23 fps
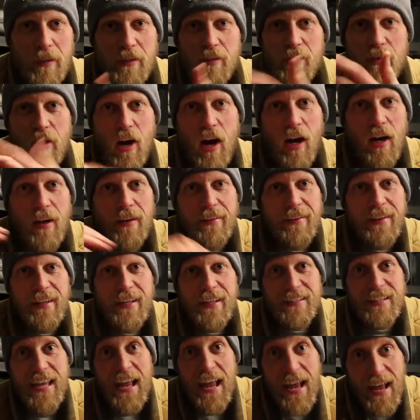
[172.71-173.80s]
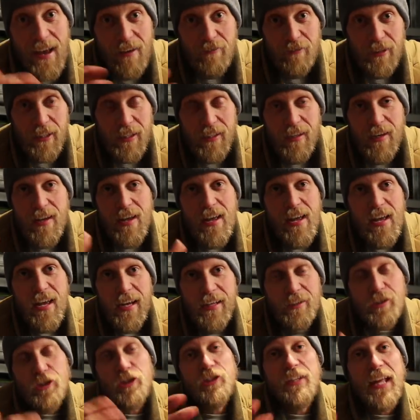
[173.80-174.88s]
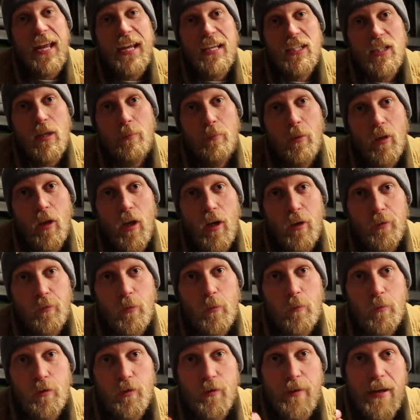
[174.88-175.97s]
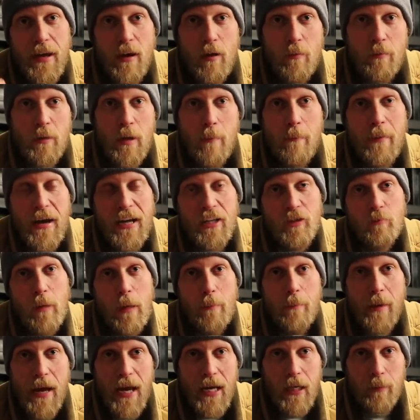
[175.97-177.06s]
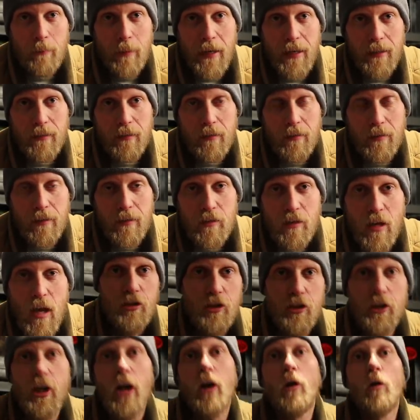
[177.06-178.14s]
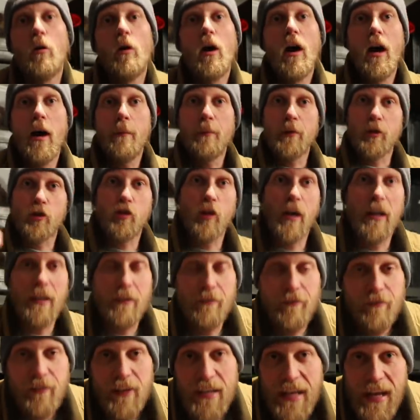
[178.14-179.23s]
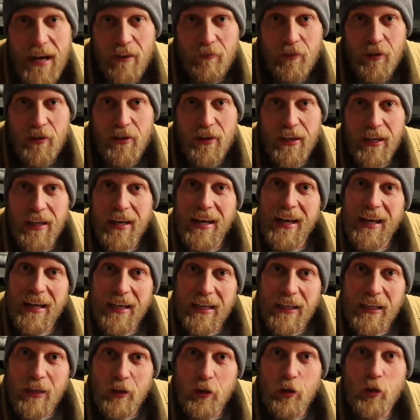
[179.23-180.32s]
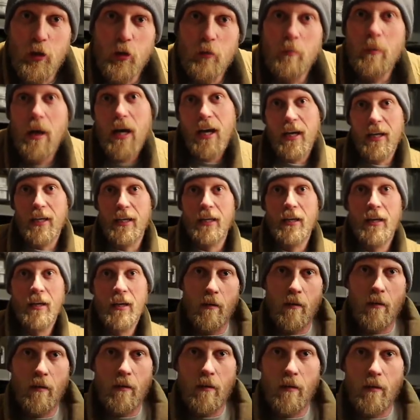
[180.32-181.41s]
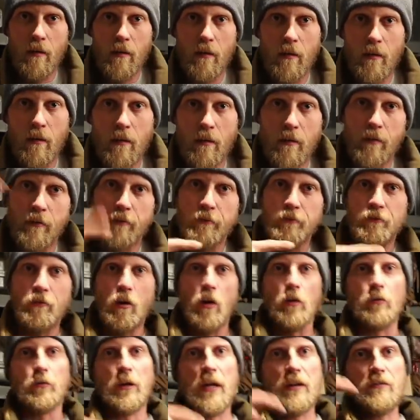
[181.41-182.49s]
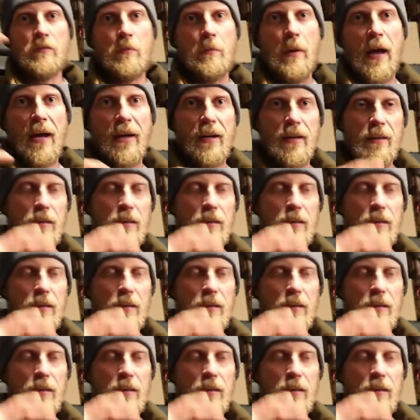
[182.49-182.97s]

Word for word: It's not that it's heavy, it just takes up a lot of room. So now I'm gonna match my backpack to this. So I'm gonna try to fit everything into my Fall Raven pack.